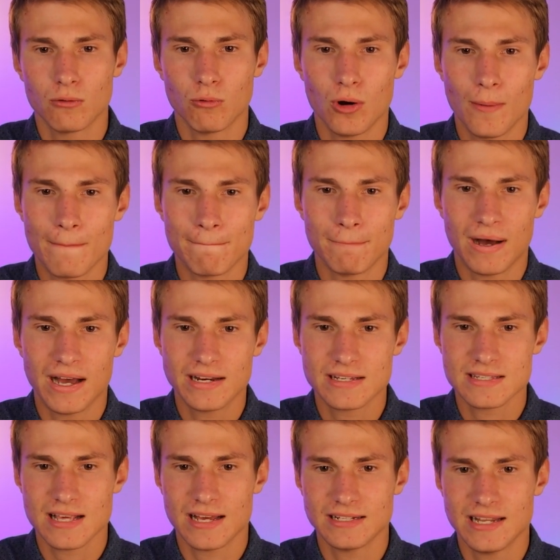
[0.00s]
Well,
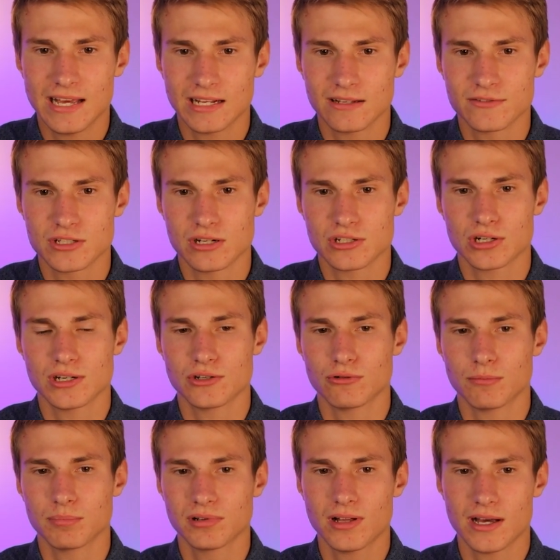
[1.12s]
minus that negative is going to turn into
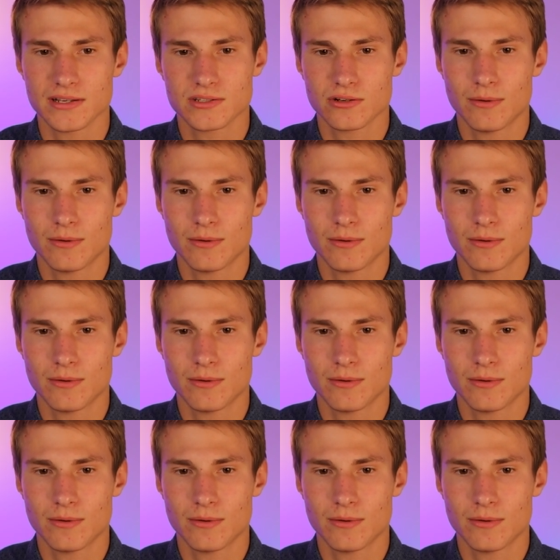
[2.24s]
a plus.